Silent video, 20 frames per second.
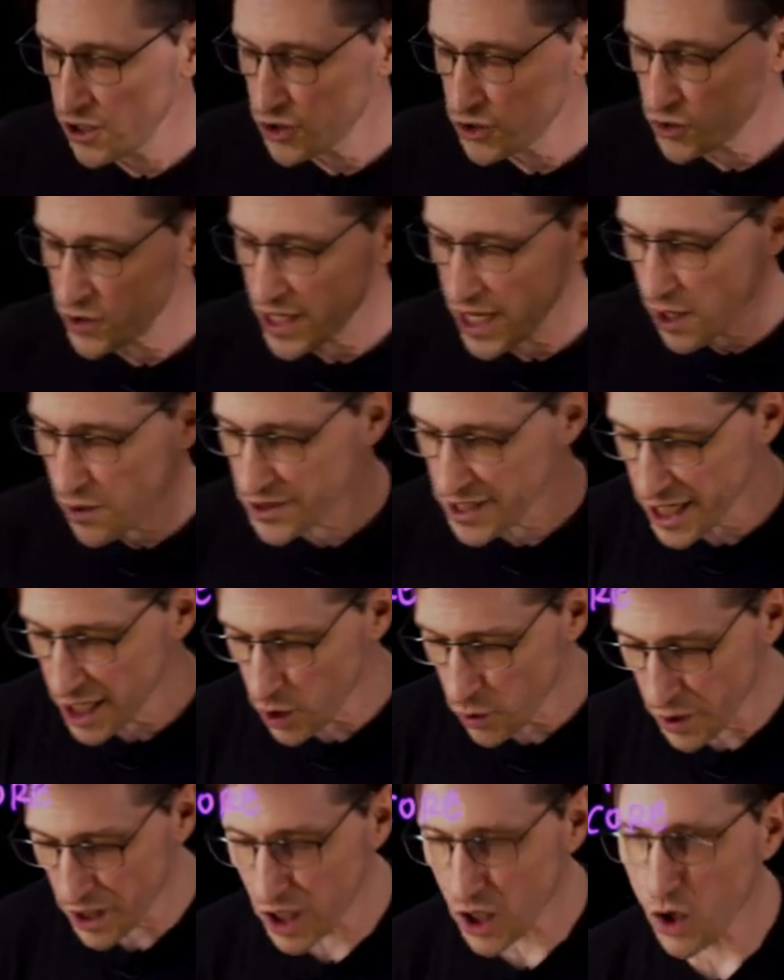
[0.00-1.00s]
So now with
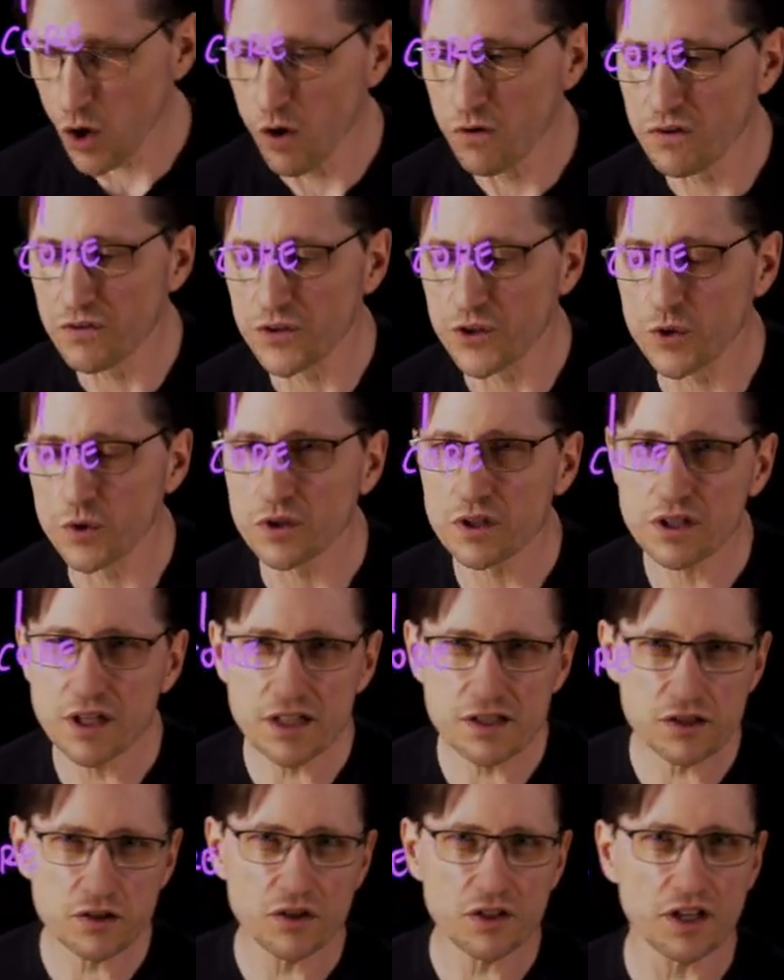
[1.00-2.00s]
that quick overview,
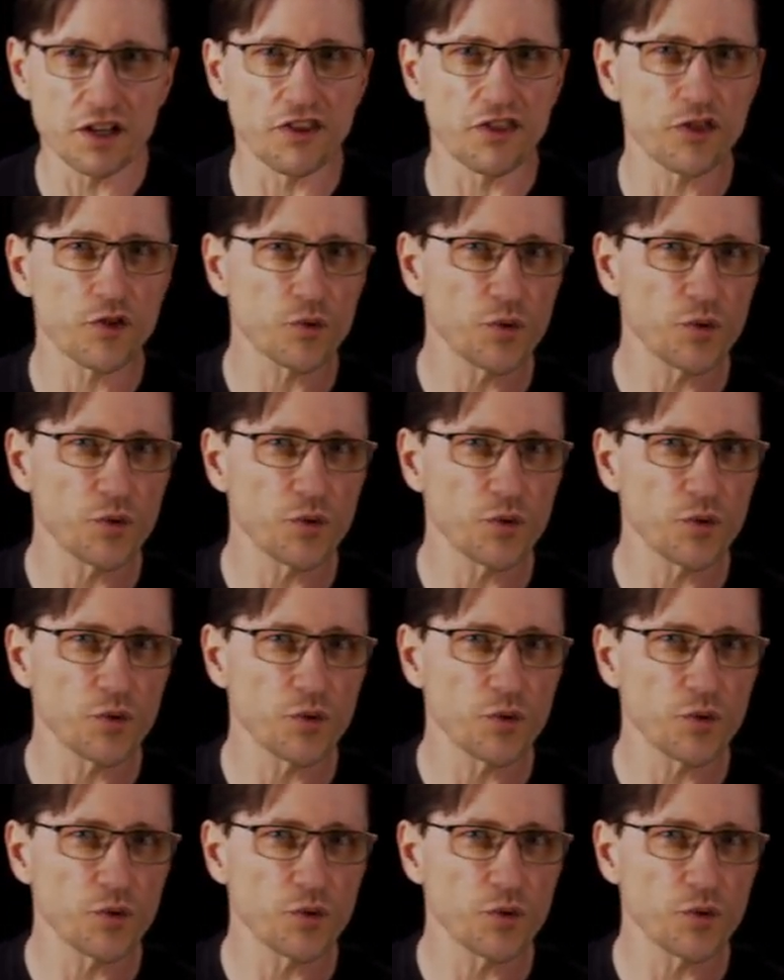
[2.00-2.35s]
let's look at